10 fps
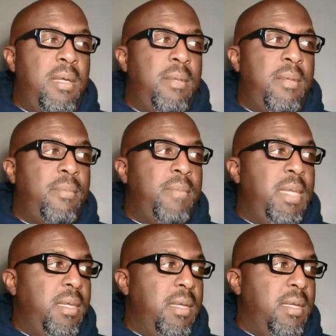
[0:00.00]

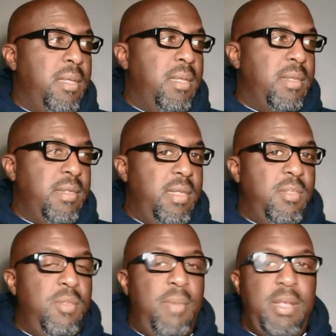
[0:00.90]
media. It's getting
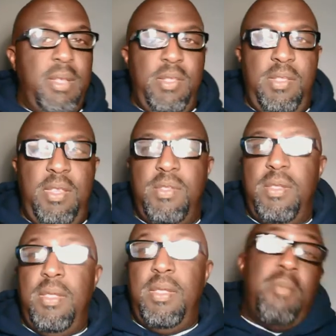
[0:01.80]
too much attention
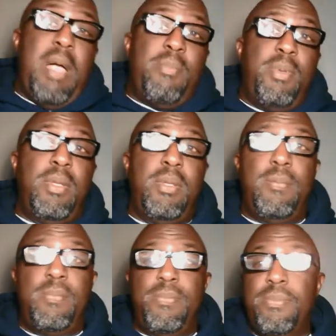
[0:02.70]
in my book.
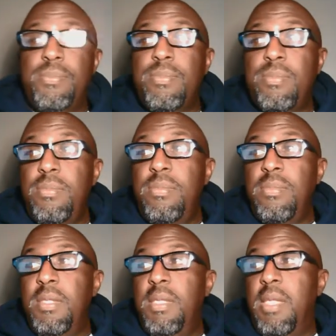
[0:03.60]

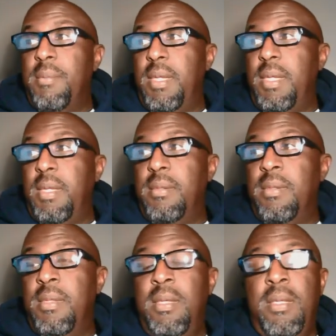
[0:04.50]
I mean,
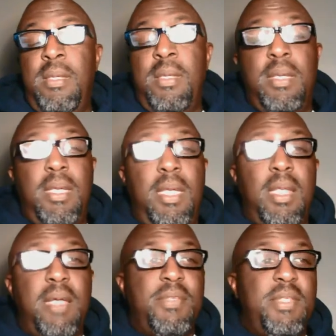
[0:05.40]
again,
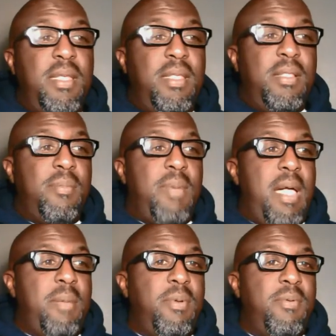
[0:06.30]
I've studied the
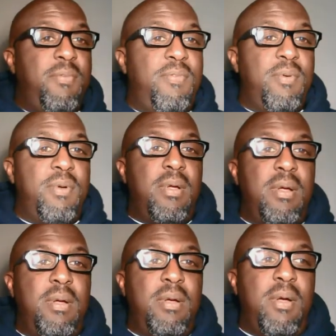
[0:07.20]
Bible for
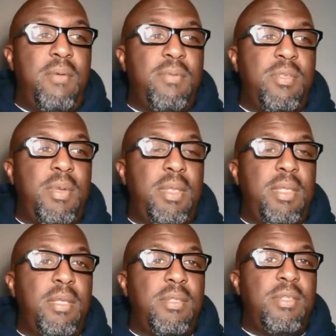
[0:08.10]
over 20
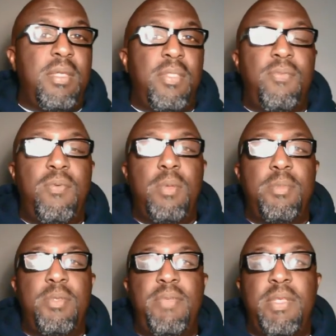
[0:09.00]
years in other forms
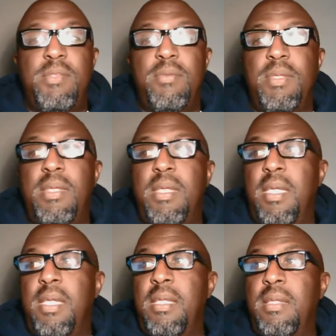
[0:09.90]
of history,
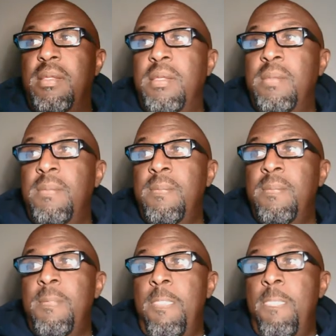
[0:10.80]
and
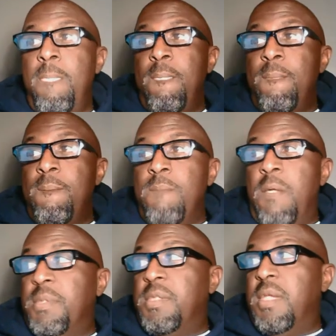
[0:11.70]

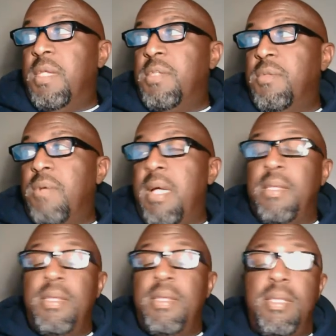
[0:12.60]

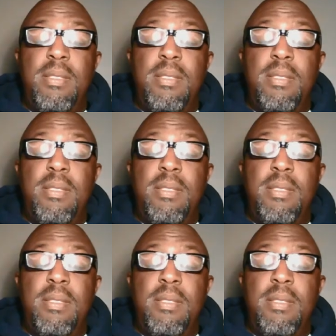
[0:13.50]
homosexuality,